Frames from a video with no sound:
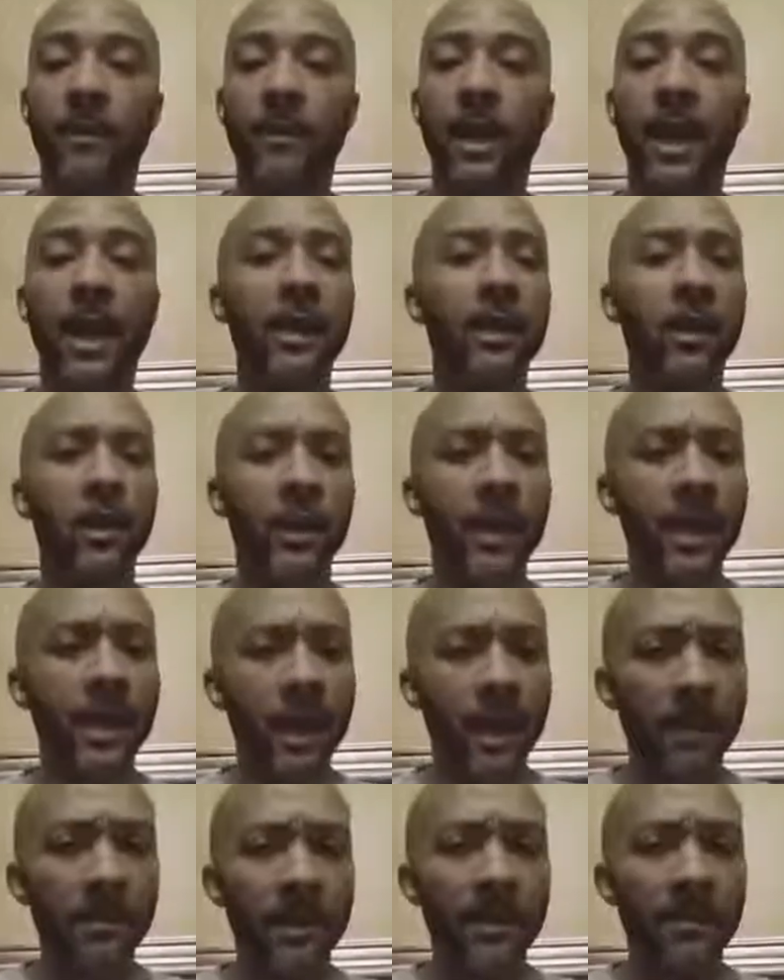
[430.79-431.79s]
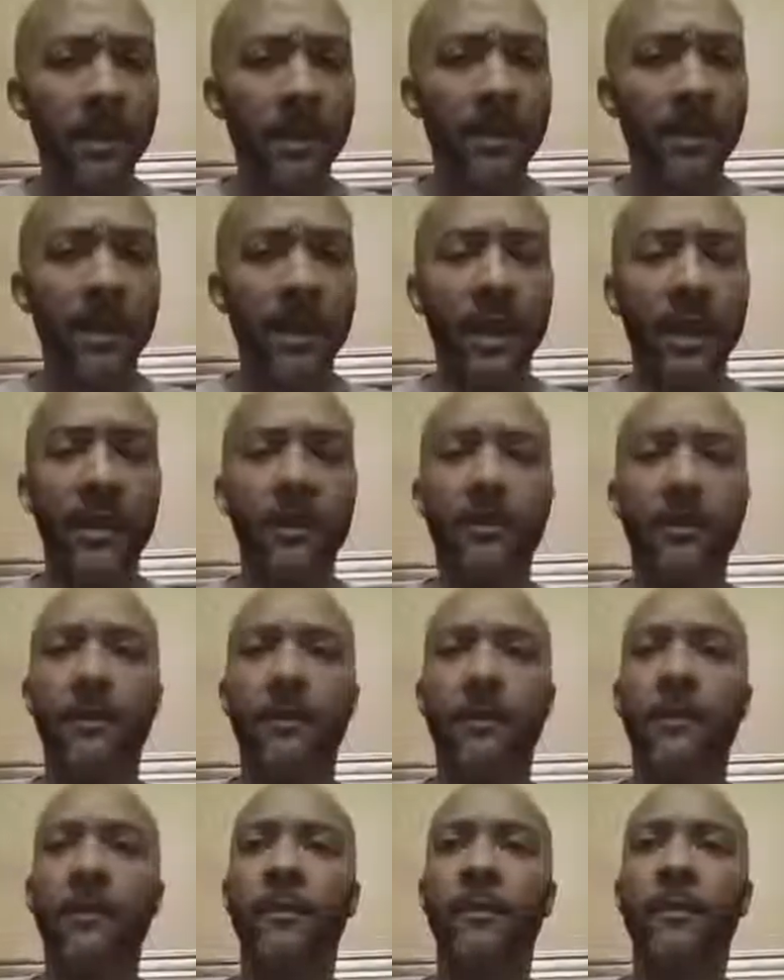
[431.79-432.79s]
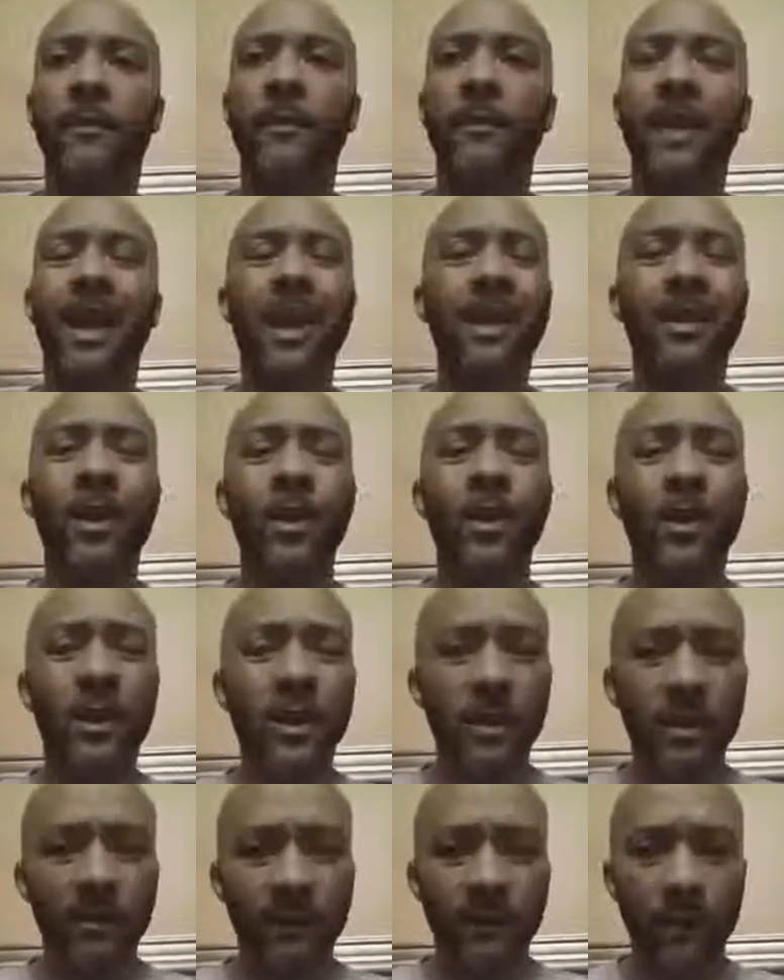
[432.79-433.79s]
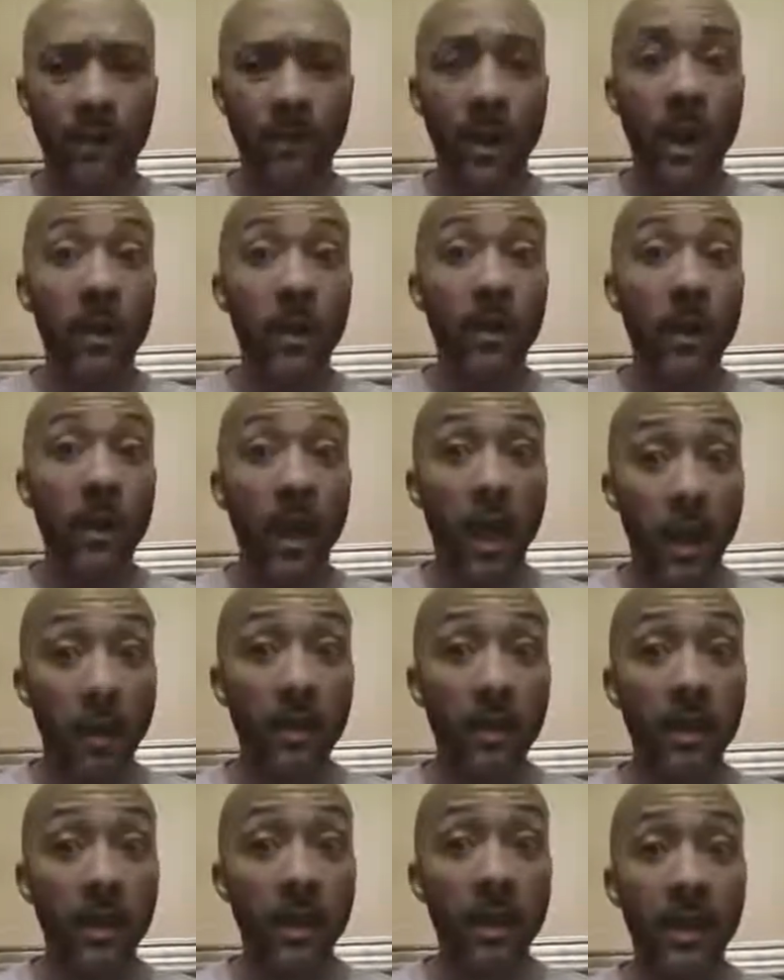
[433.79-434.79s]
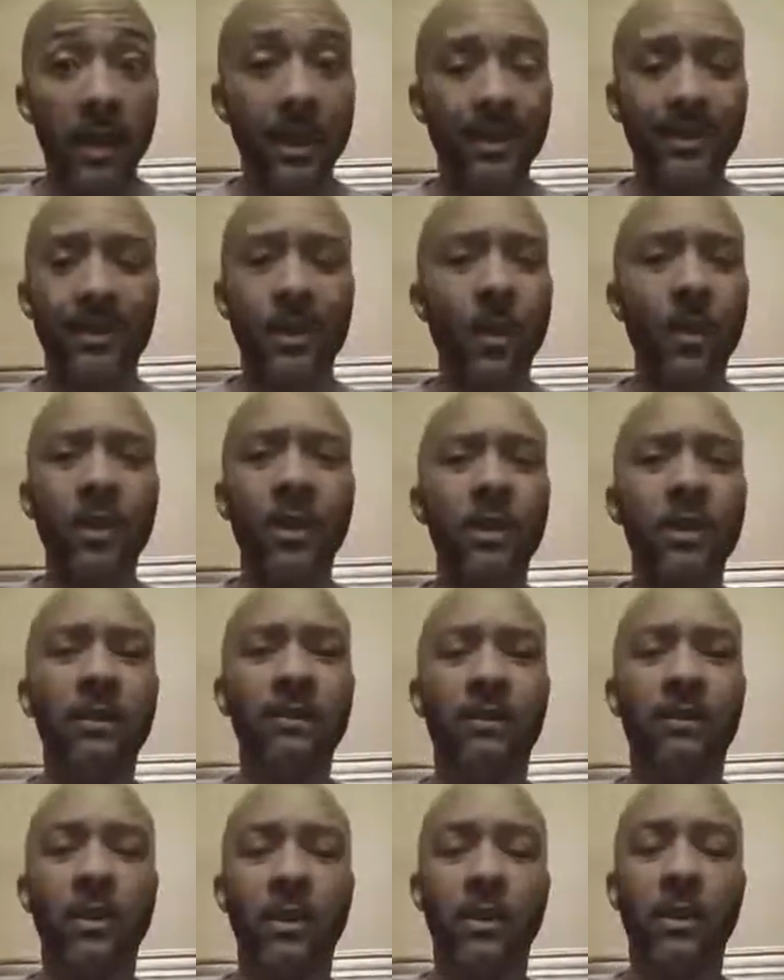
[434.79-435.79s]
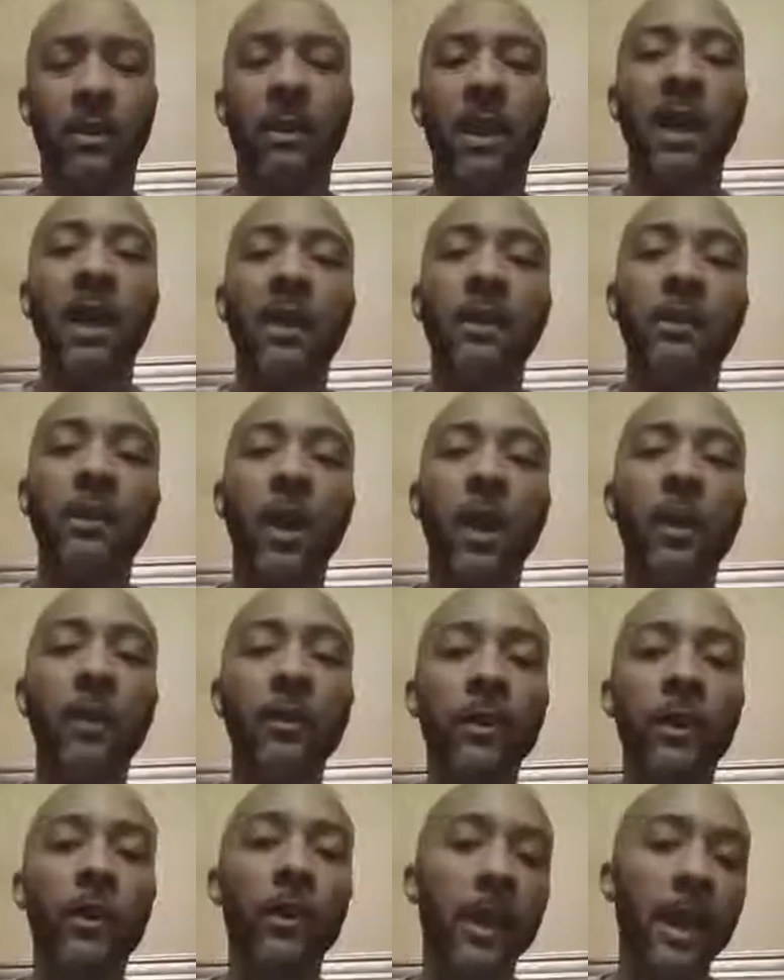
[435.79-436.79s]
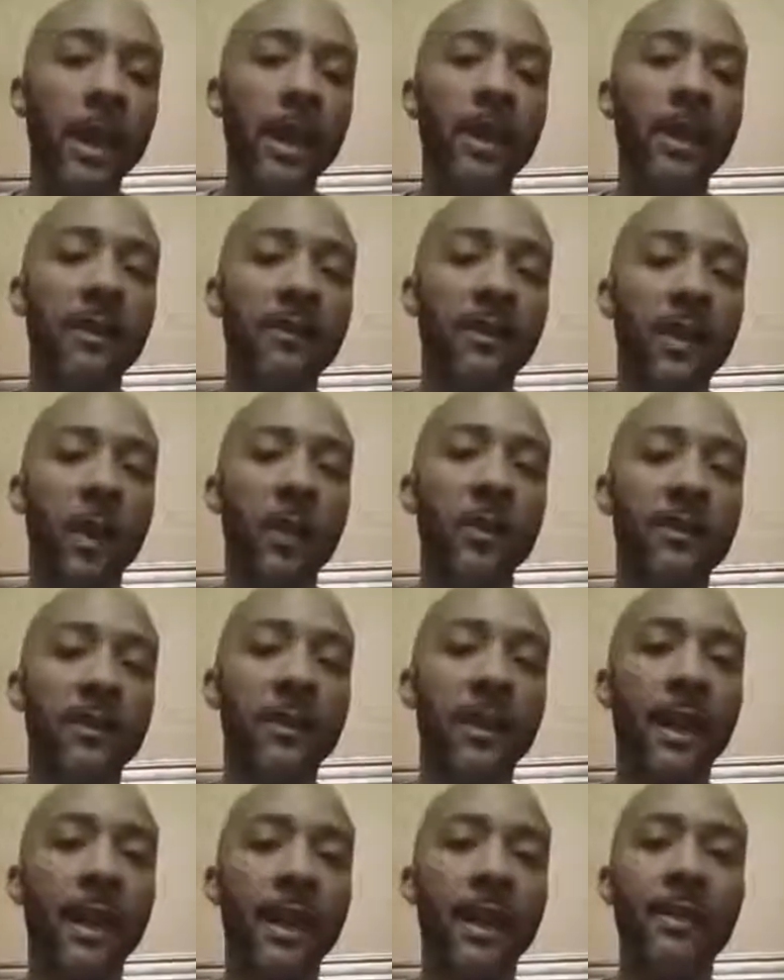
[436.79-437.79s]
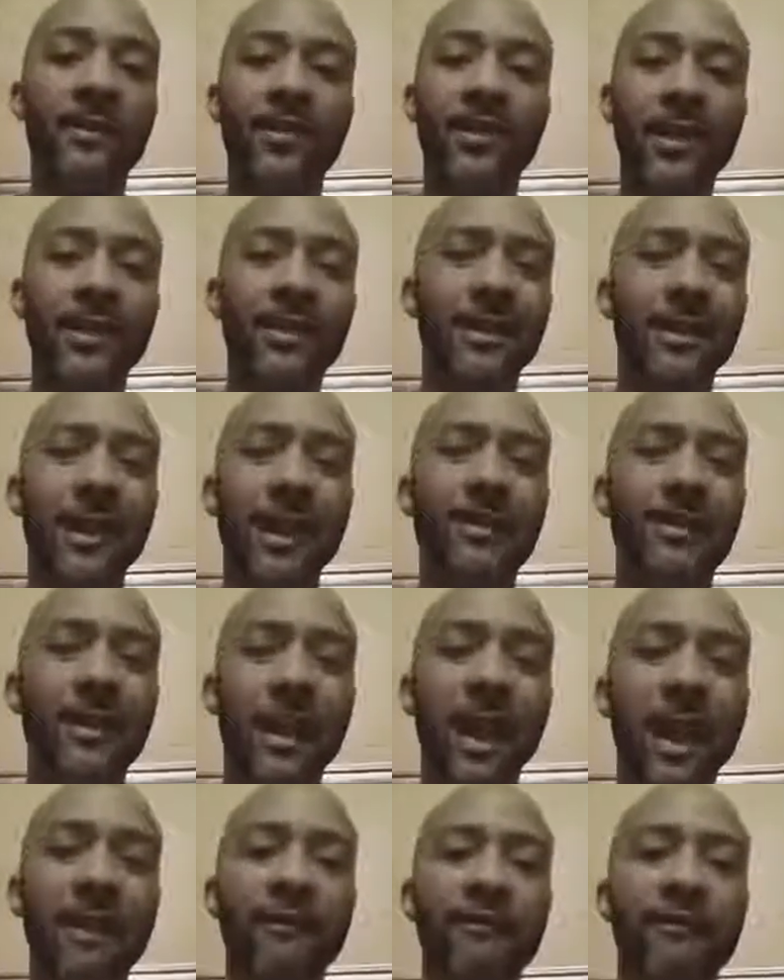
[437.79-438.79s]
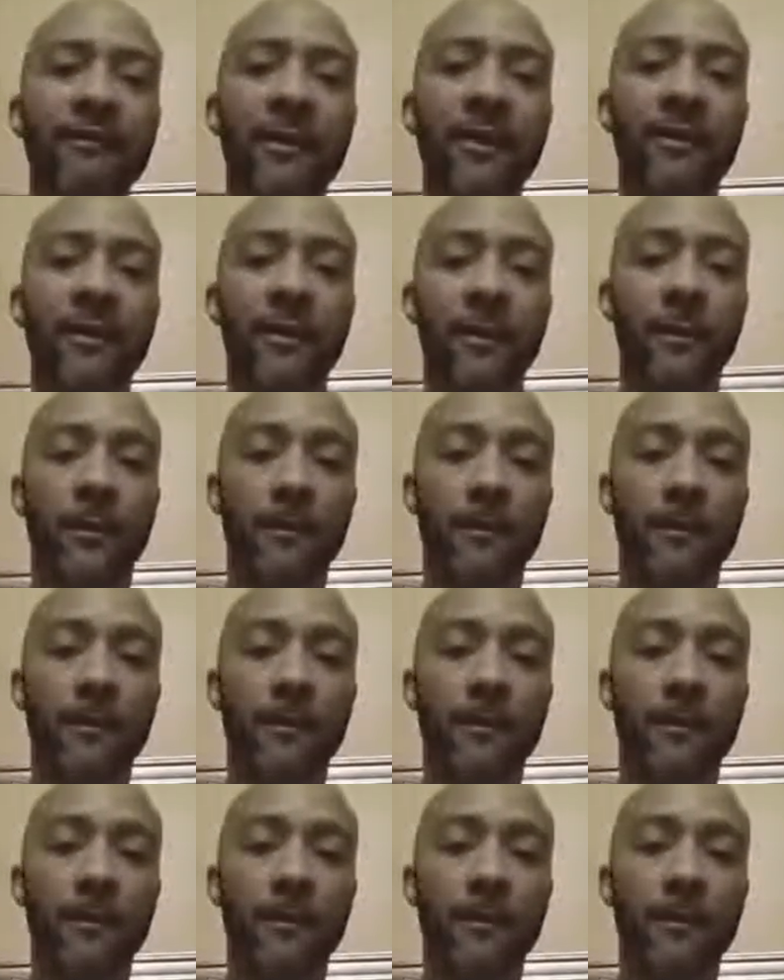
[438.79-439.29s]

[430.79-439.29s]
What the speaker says: And don't let him spend the night. And don't cook for him. I don't care how good it is. Don't cook for him. Don't do any of those things. Just leave it at physical.